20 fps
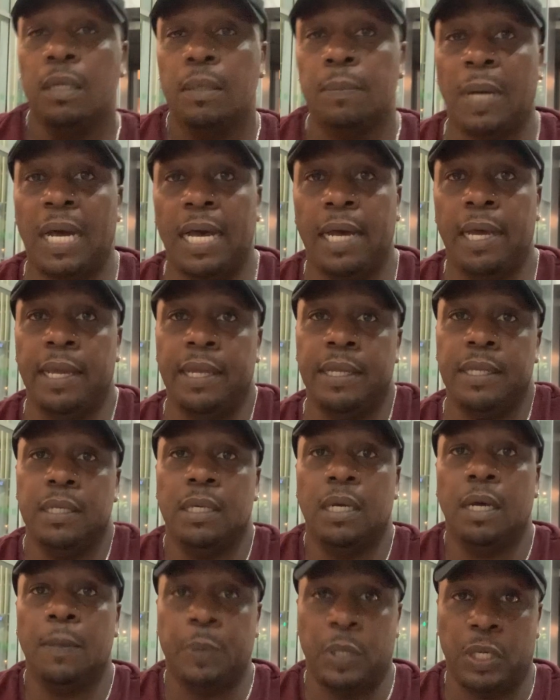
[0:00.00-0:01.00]
by
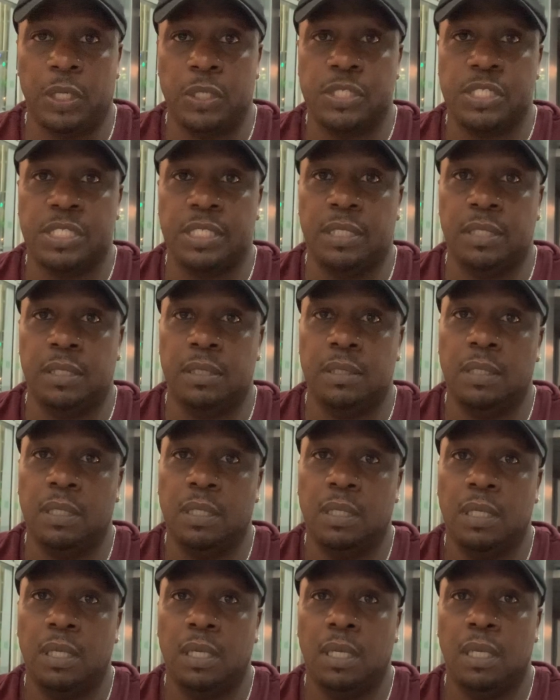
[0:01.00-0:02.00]
a person,
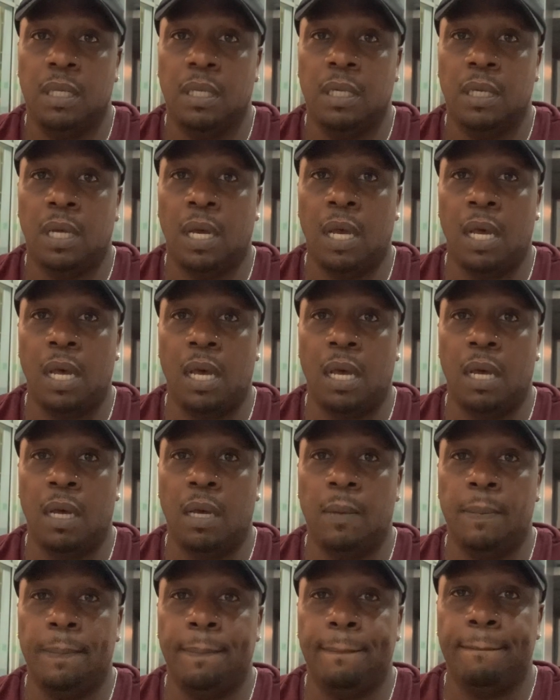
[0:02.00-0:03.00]

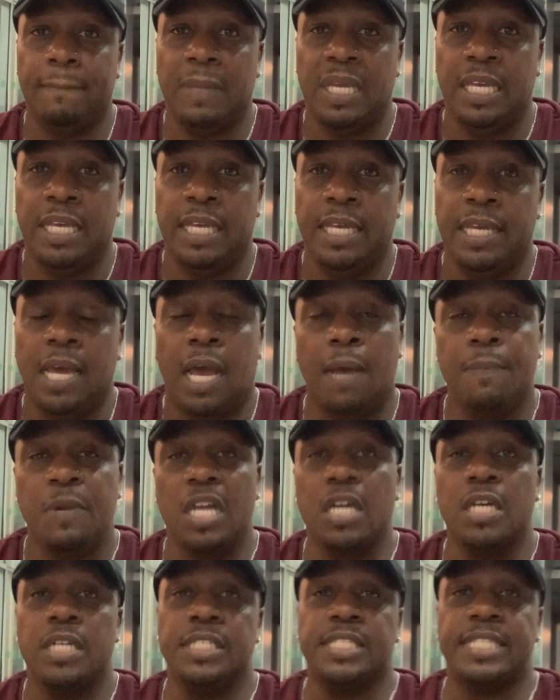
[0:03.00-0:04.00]
I'm not
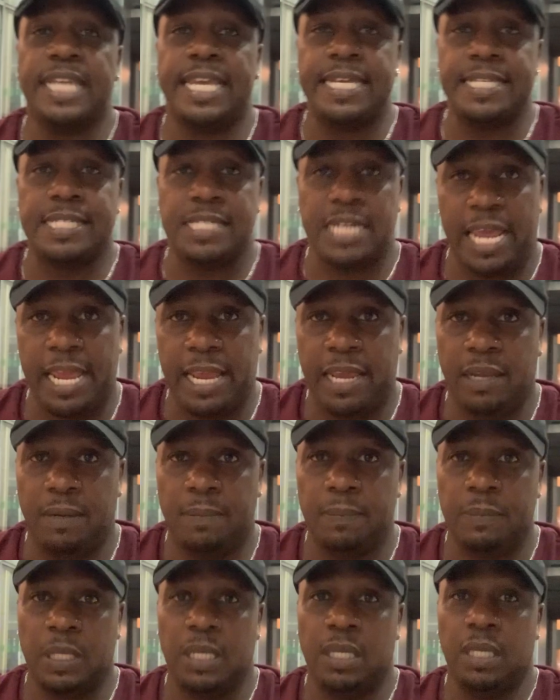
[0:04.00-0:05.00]
going to say his
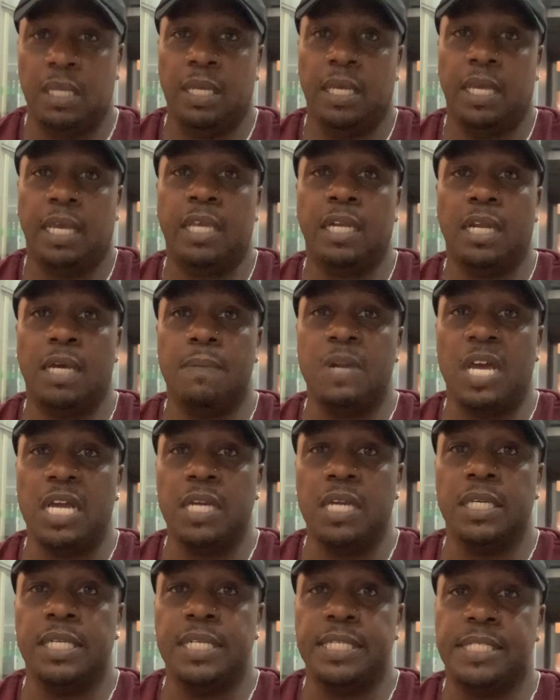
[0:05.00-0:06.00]
name, and I'm
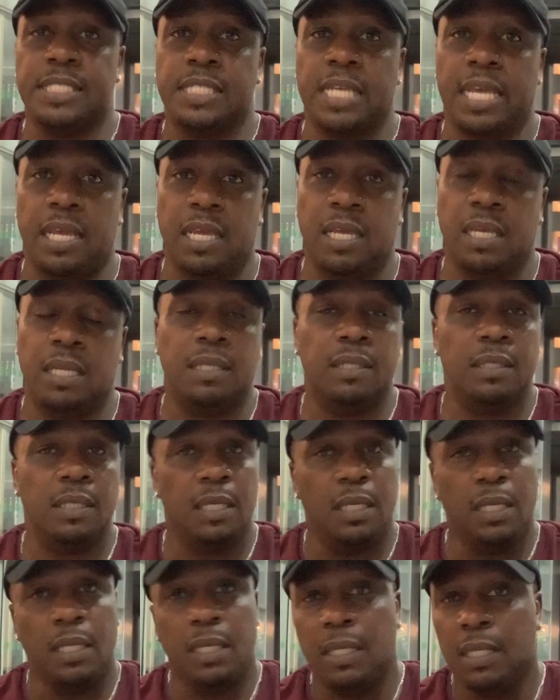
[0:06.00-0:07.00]
not going to say,
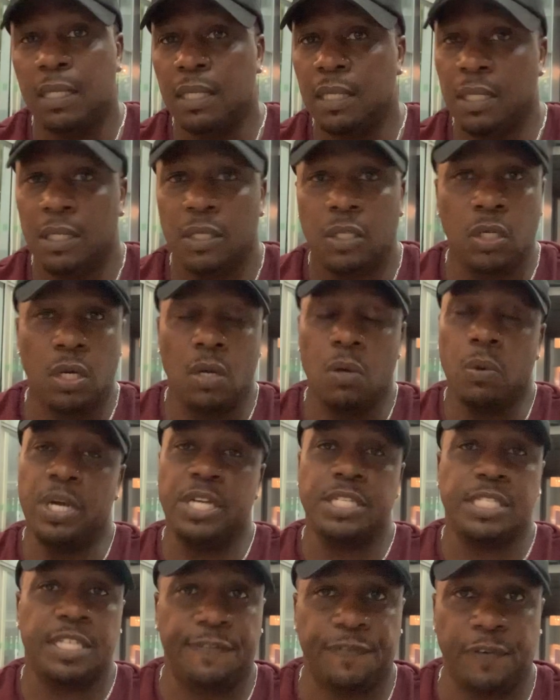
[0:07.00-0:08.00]

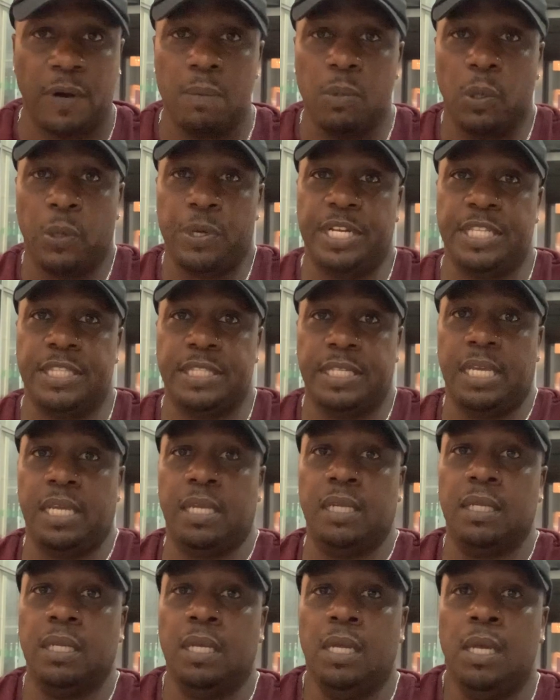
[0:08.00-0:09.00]
where's he from or
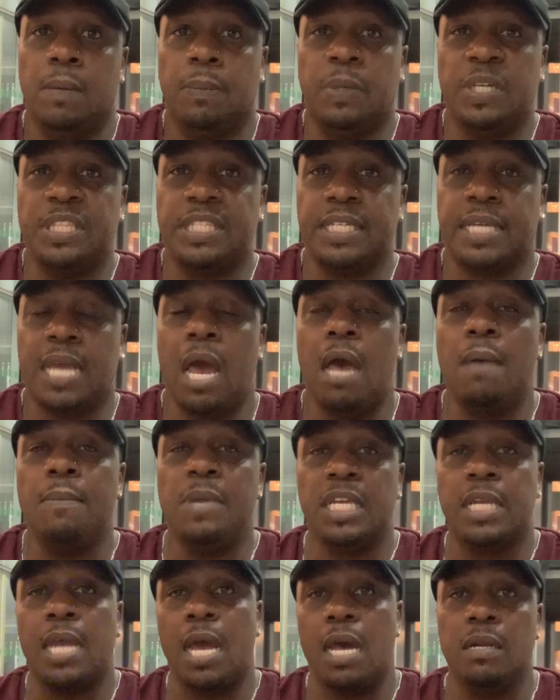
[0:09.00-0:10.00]
anything, but the
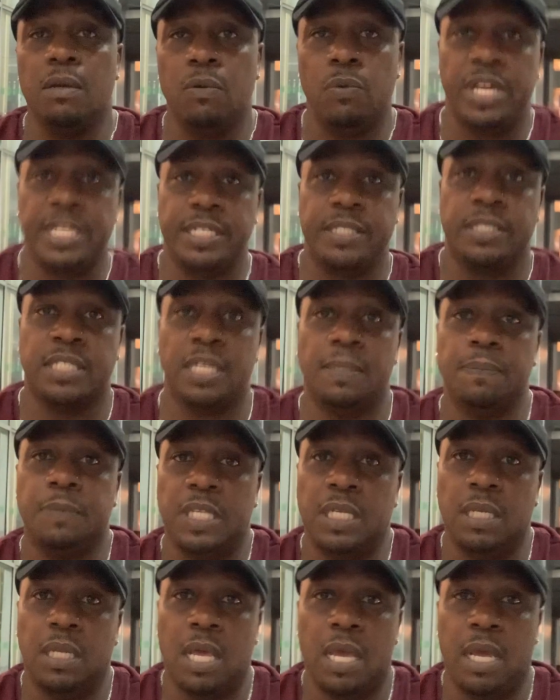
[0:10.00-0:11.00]
comment kind of went
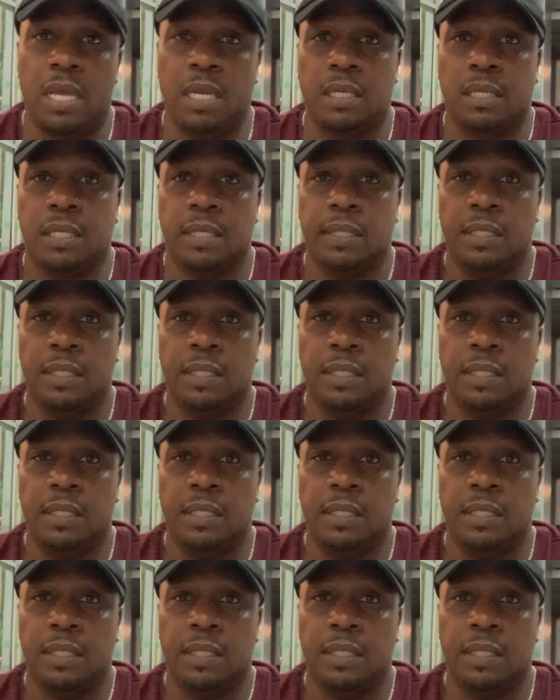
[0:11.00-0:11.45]
something like